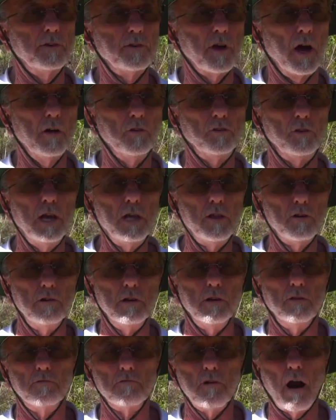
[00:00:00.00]
toes, either
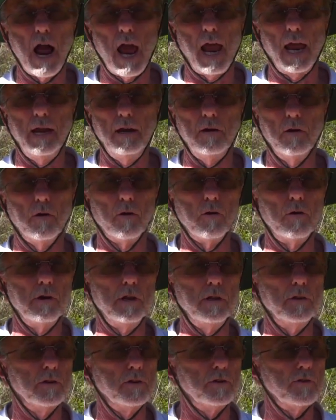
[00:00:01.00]
in the rain or
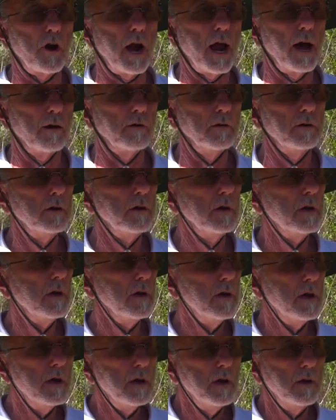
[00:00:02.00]
in the drought.
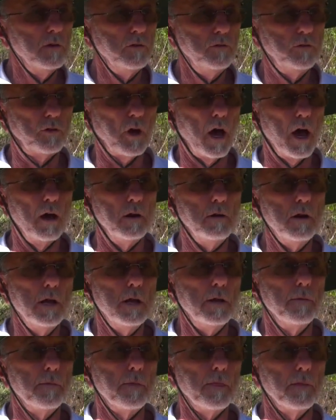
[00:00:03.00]
So
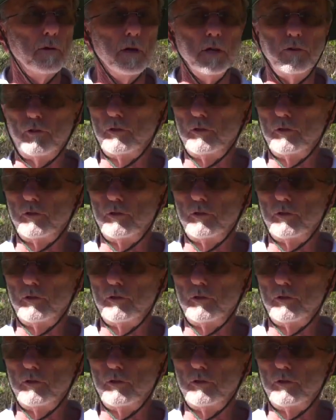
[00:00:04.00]
it's